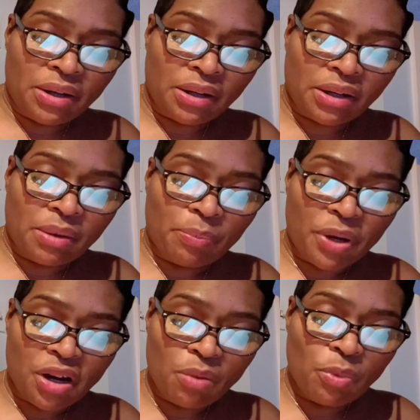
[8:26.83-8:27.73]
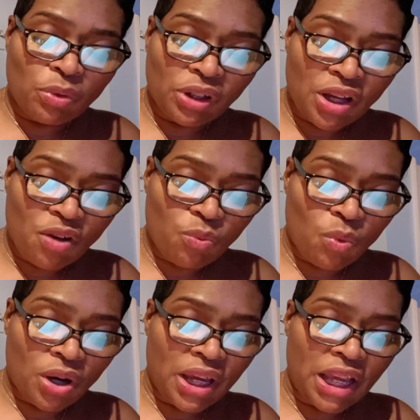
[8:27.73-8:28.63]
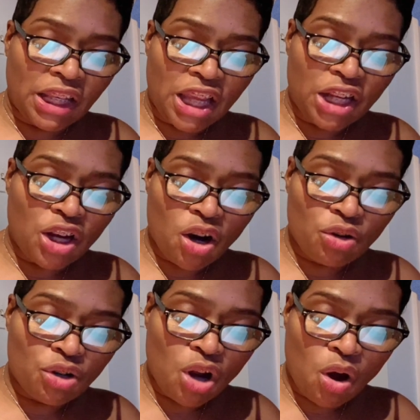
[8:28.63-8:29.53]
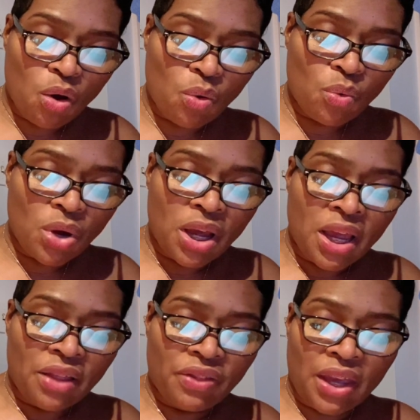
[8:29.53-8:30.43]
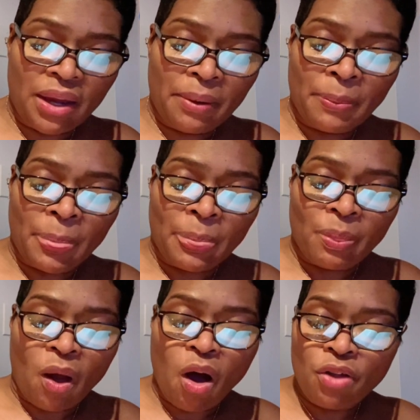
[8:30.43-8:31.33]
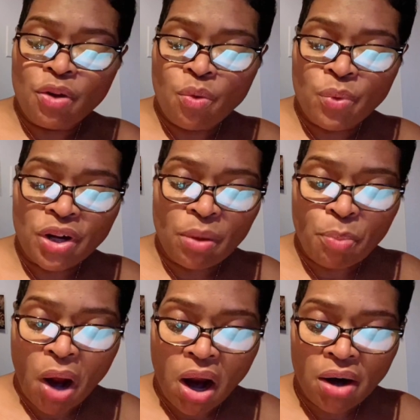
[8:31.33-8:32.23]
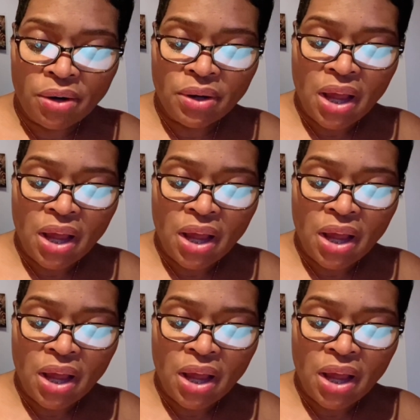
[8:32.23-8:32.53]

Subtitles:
comparable loved one and letting her know that although we're apart,